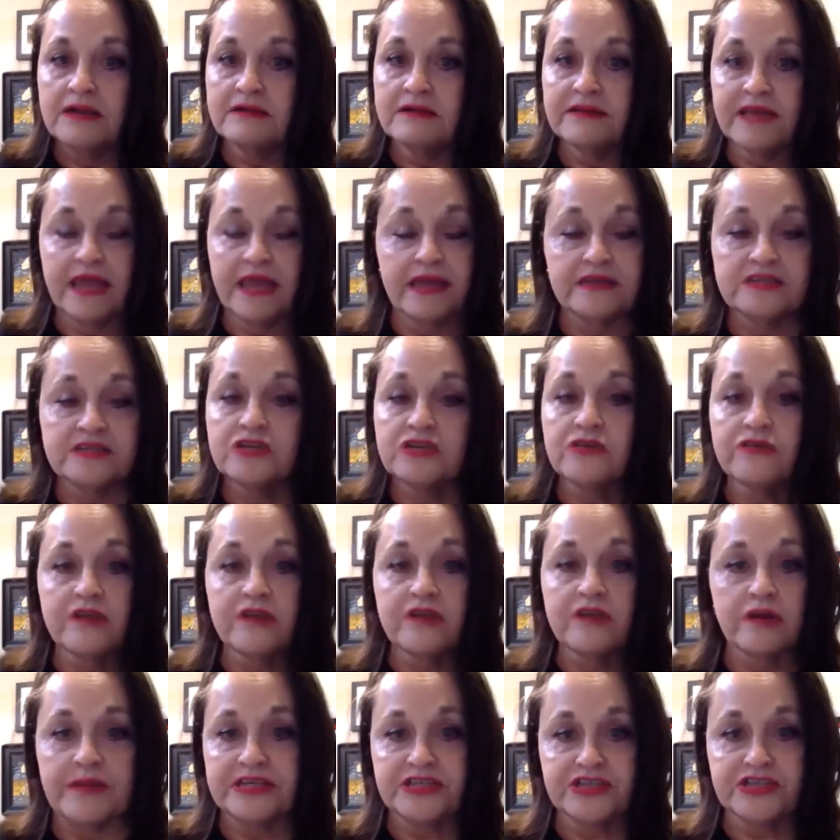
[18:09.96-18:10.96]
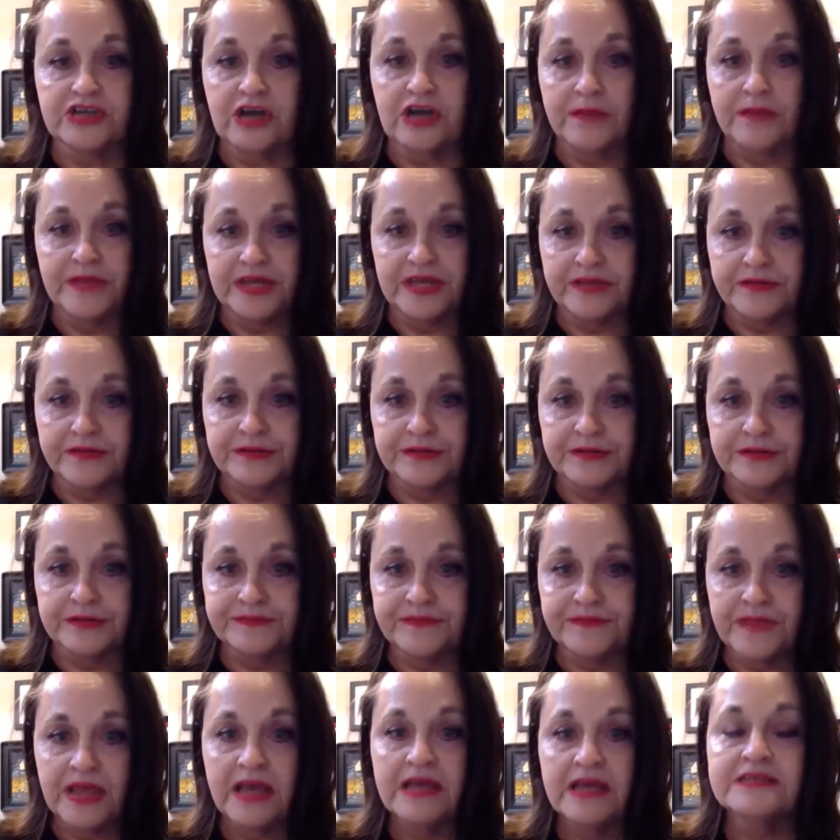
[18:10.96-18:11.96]
can't do their best job either.
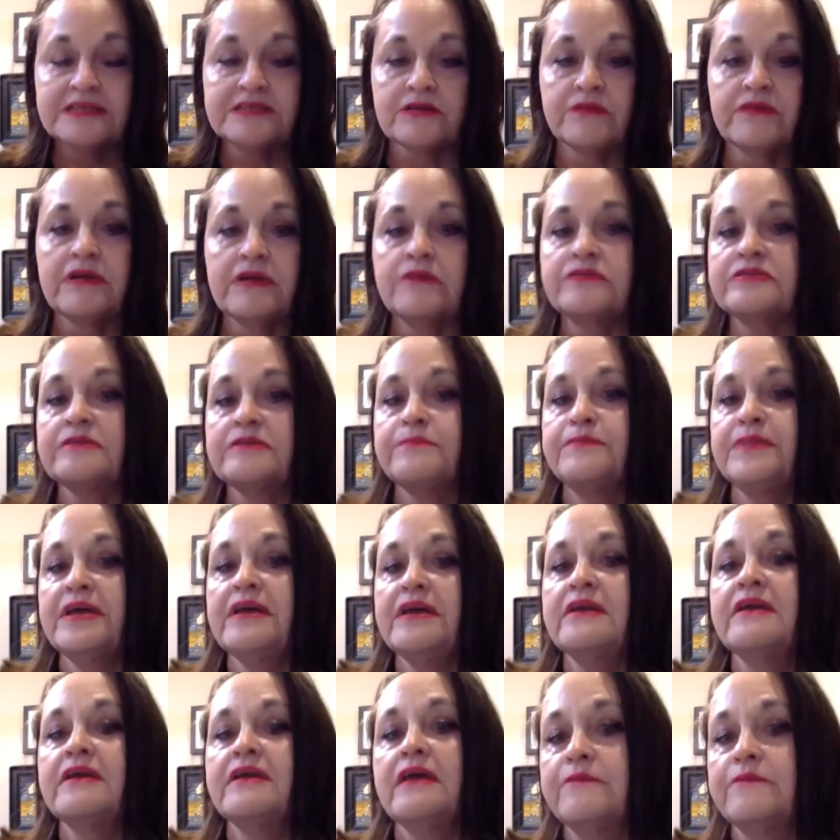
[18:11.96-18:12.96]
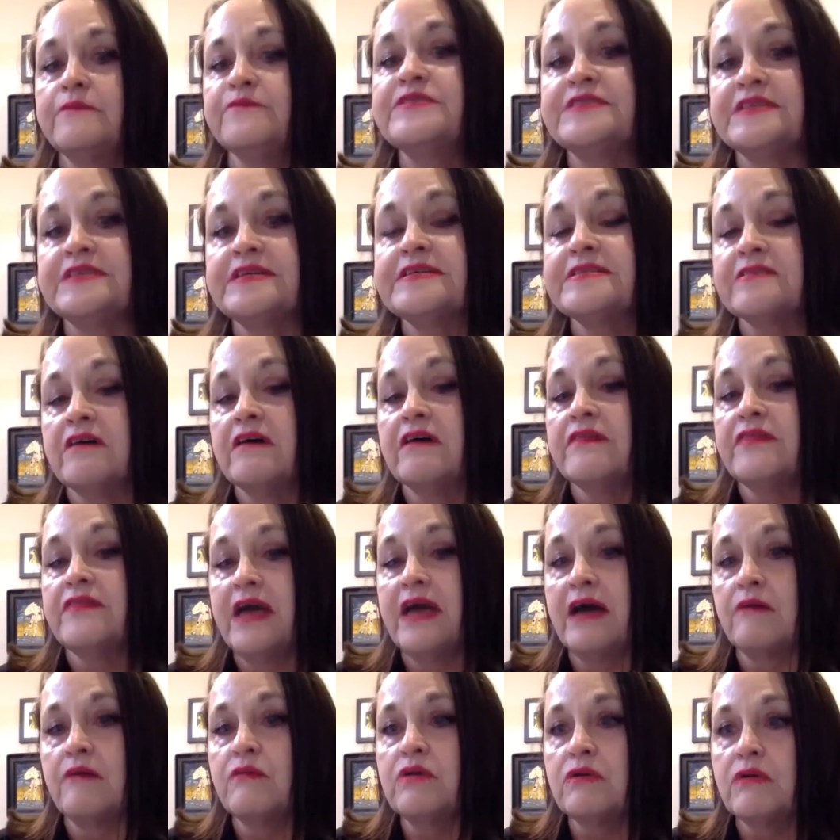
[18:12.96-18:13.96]
So there was a big emphasis on
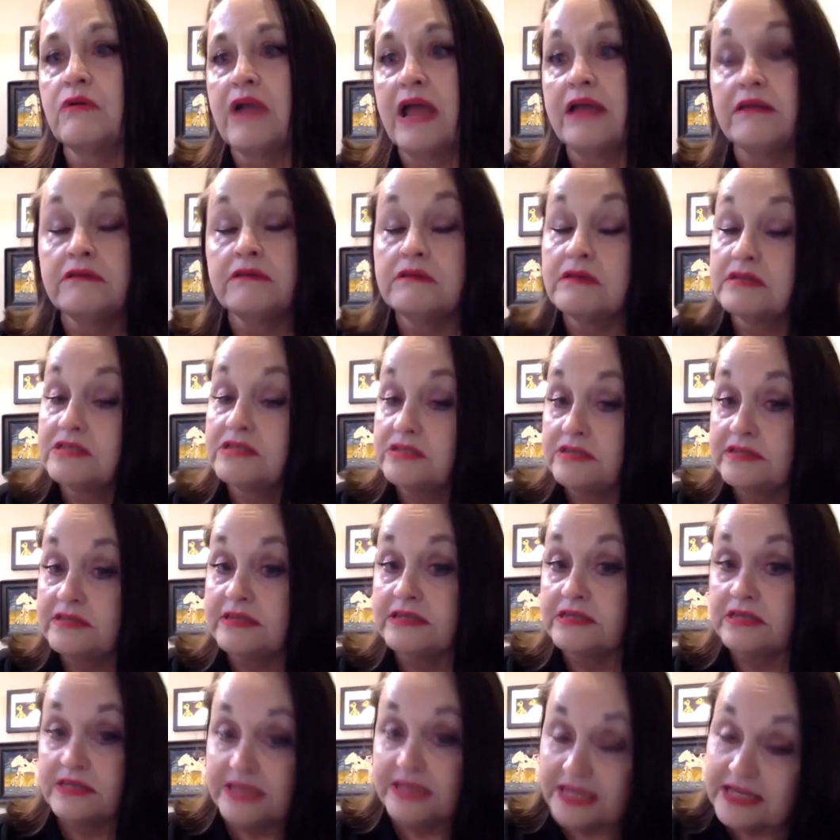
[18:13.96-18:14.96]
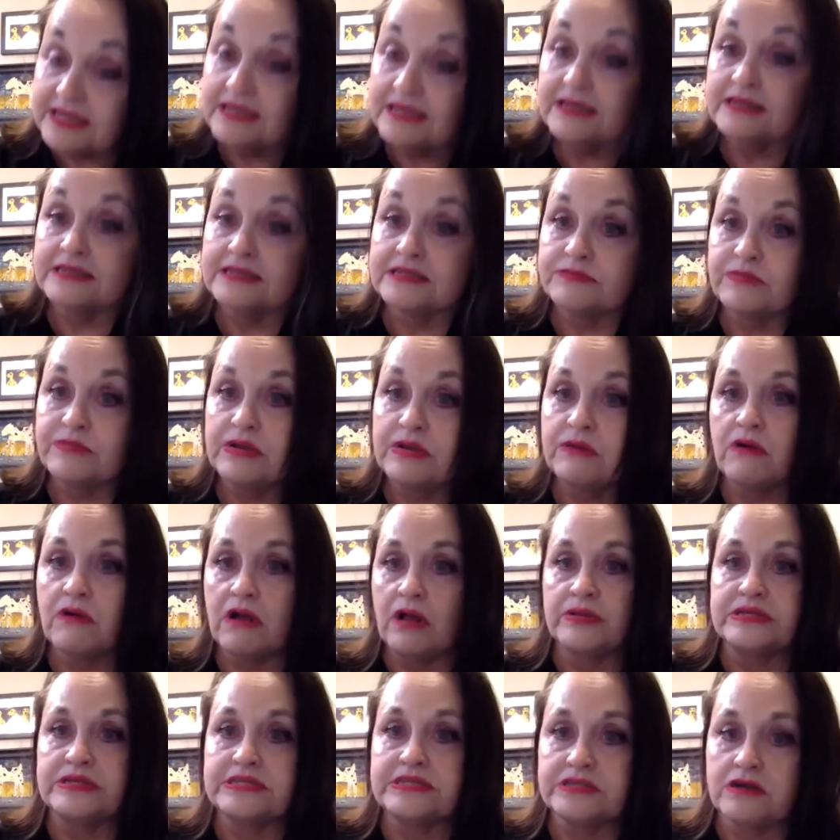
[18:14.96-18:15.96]
that. And the kids, we were
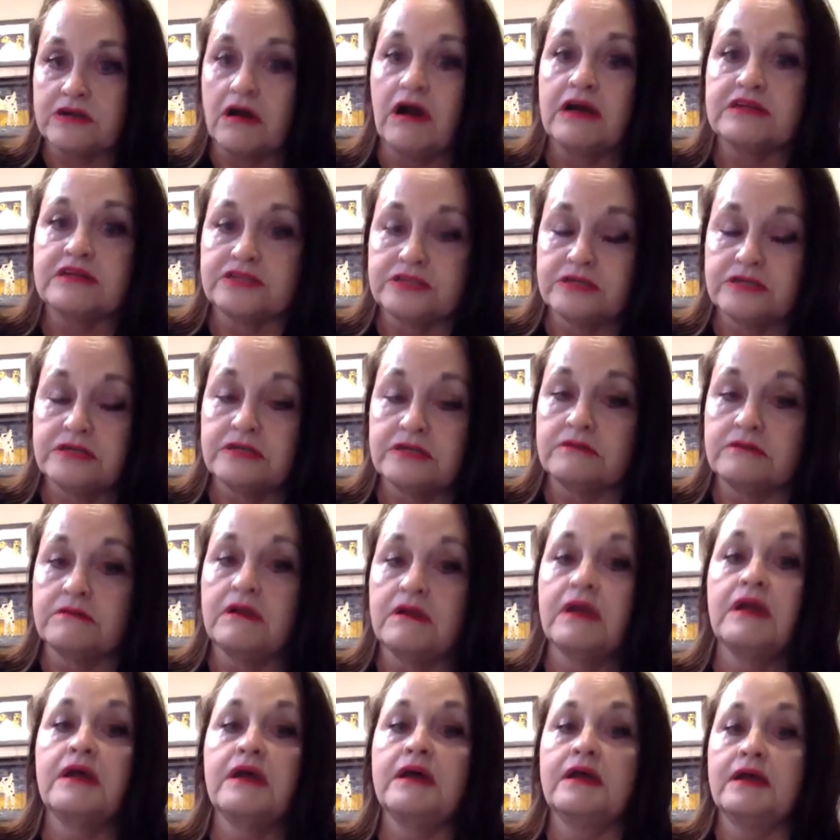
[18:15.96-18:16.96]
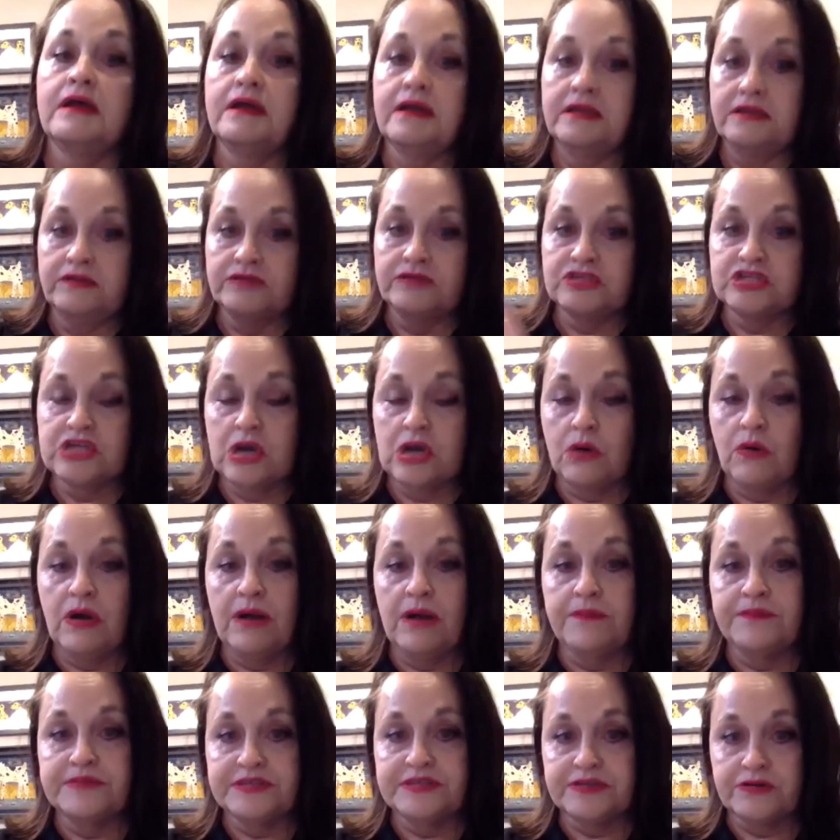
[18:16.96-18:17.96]
always taught too, you show
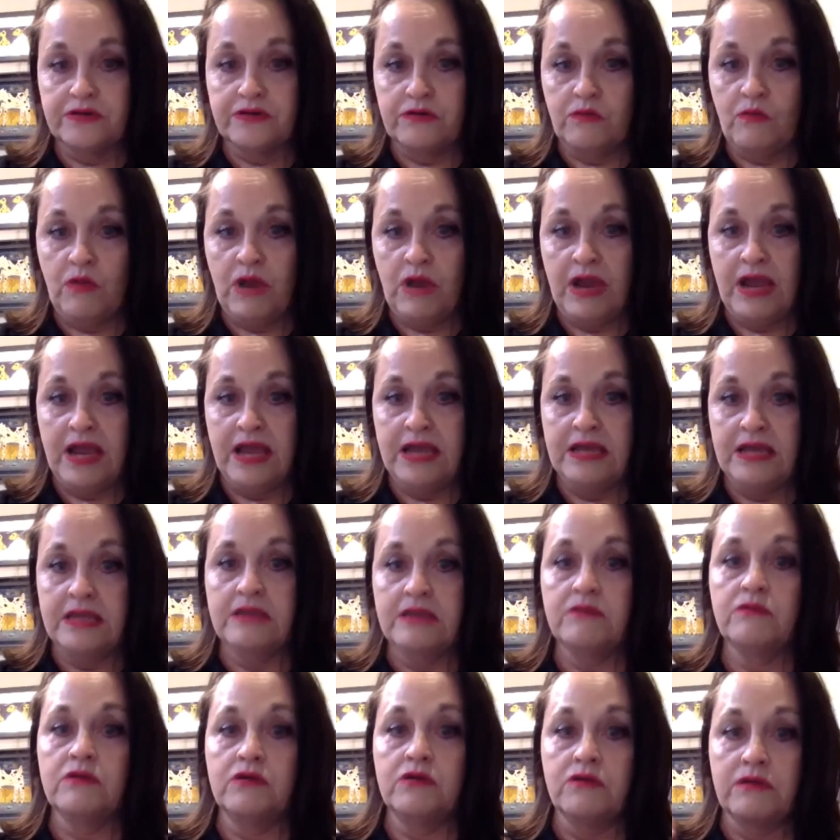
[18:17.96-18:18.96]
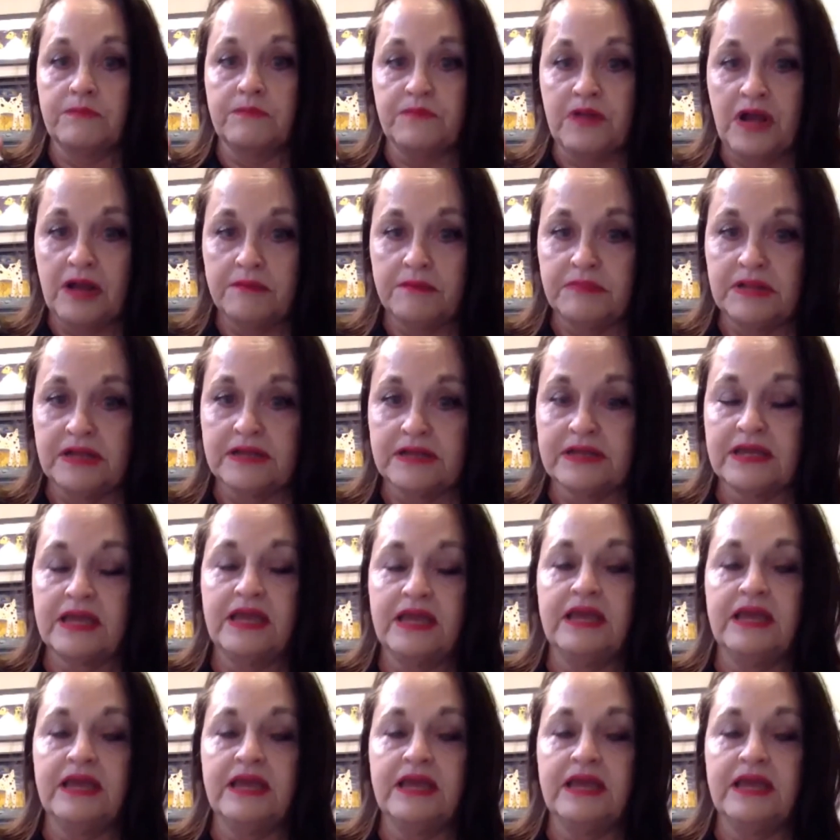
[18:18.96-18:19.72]
up a certain way, you're in public,